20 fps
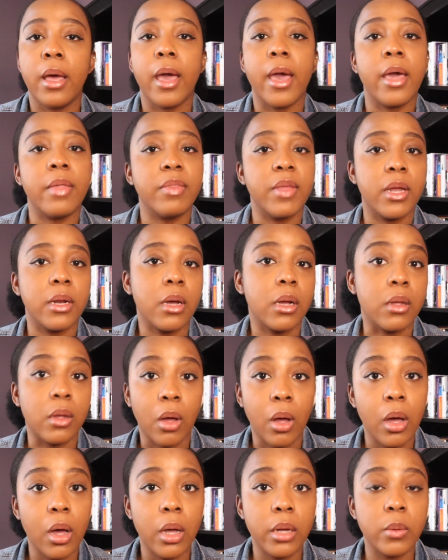And then a
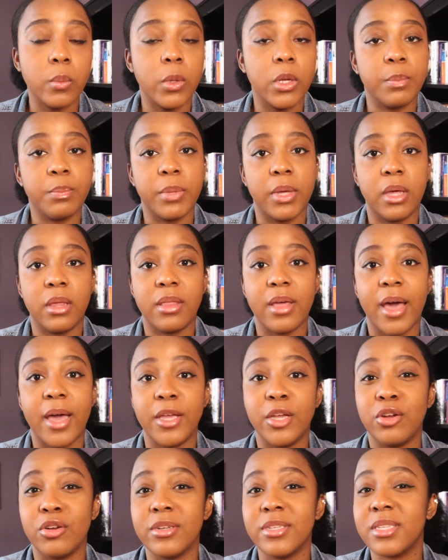con would be
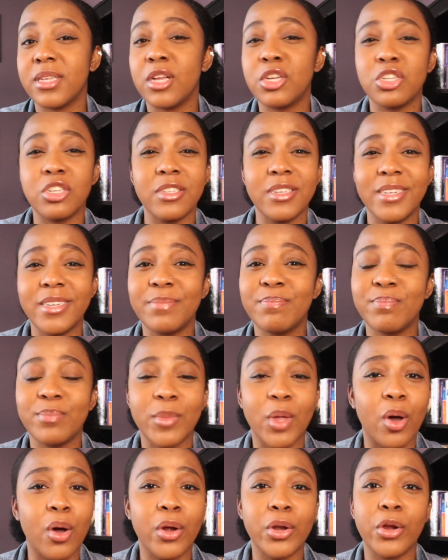that you're essentially
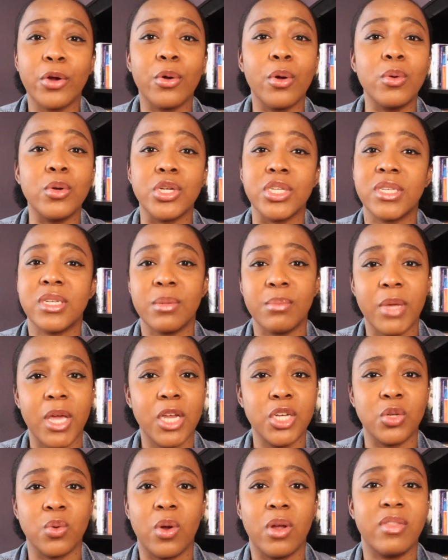on your own just to
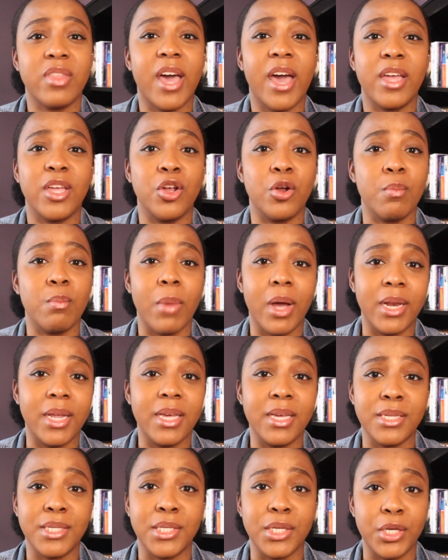make sure that your
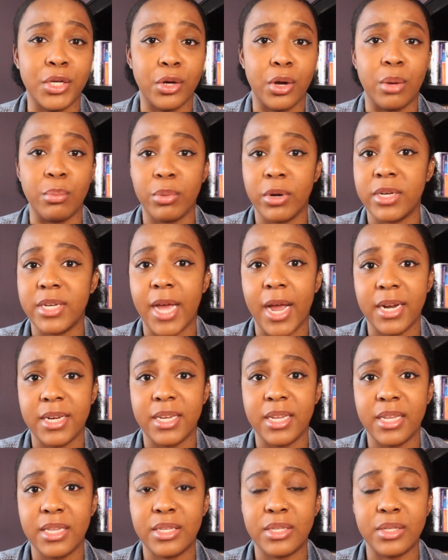money is secure and protected.